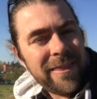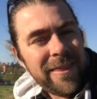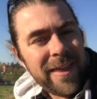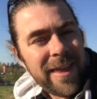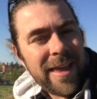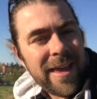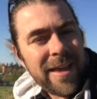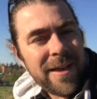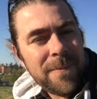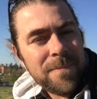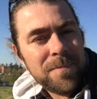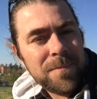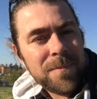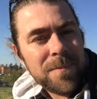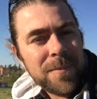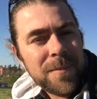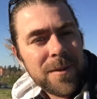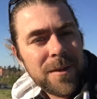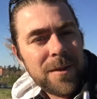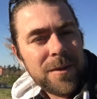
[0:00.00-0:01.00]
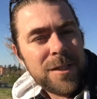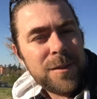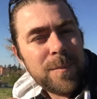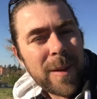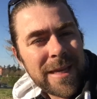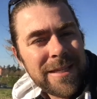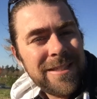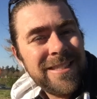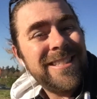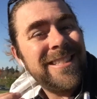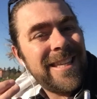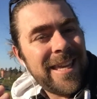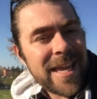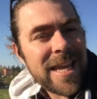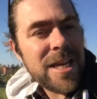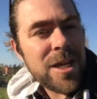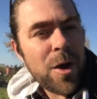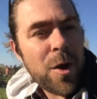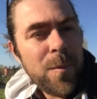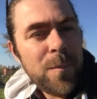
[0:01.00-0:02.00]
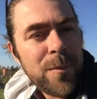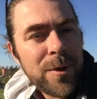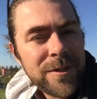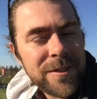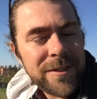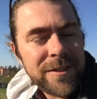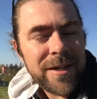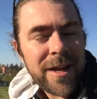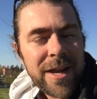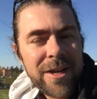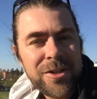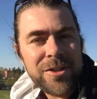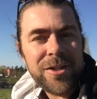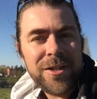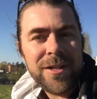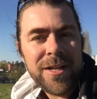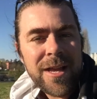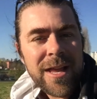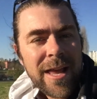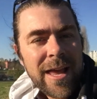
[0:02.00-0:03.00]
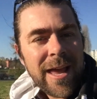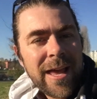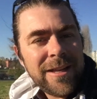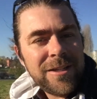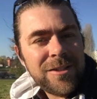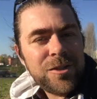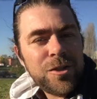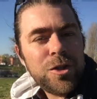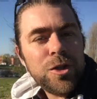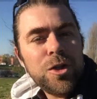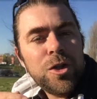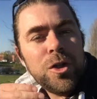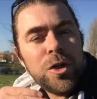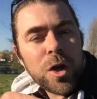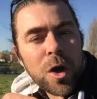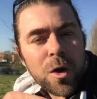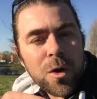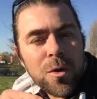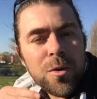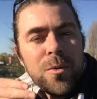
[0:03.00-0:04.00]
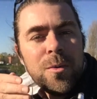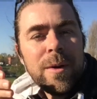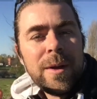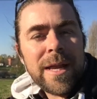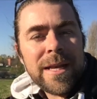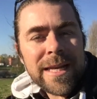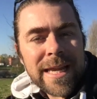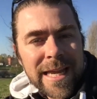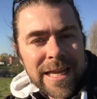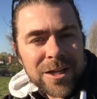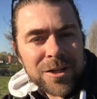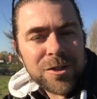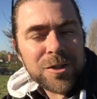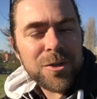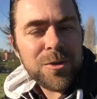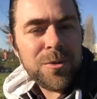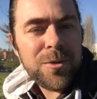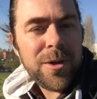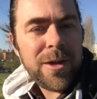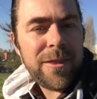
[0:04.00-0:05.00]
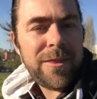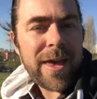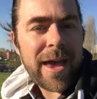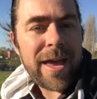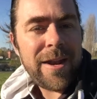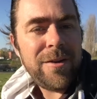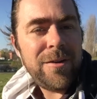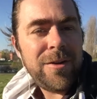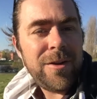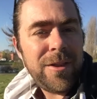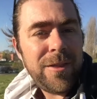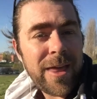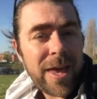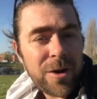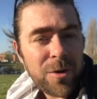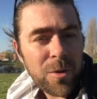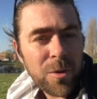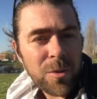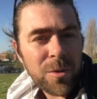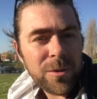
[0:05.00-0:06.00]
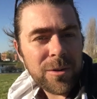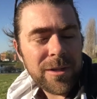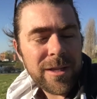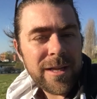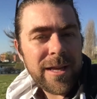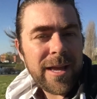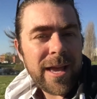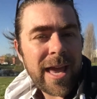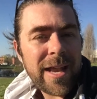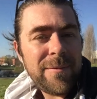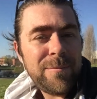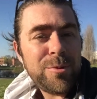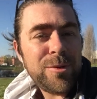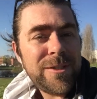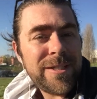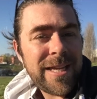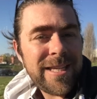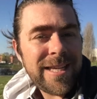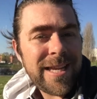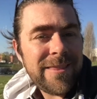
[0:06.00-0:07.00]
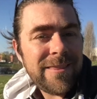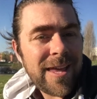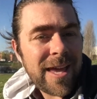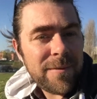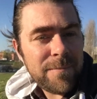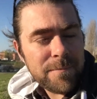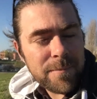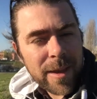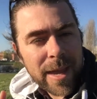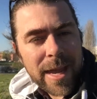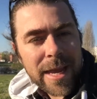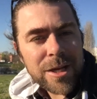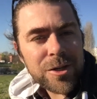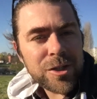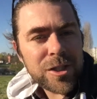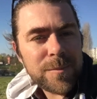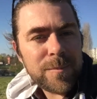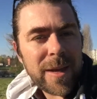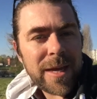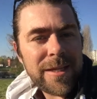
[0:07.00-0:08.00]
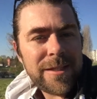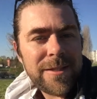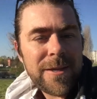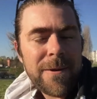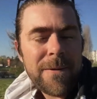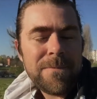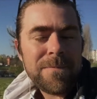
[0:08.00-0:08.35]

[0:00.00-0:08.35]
their space's keynote presentation to go into that hall and present in that major space.